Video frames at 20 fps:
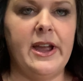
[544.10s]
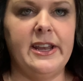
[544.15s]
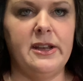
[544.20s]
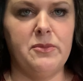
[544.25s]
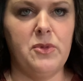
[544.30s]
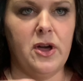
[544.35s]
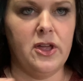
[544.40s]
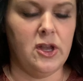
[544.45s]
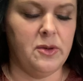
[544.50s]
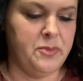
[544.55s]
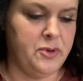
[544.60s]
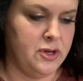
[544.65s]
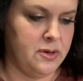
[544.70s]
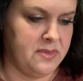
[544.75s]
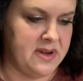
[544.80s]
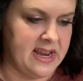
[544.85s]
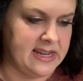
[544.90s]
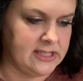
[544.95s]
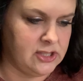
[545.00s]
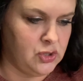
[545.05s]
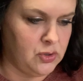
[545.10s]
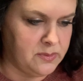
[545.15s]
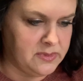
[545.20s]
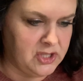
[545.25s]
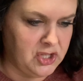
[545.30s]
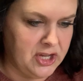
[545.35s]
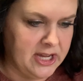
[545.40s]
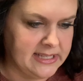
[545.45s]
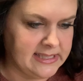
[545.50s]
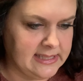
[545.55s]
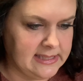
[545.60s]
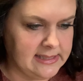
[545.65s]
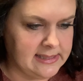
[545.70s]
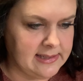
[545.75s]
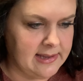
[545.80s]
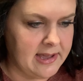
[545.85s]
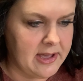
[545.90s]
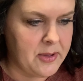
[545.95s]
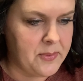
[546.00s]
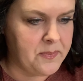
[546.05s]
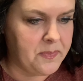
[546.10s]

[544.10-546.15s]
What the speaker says: them on. I'll put them next to them so you guys can see it.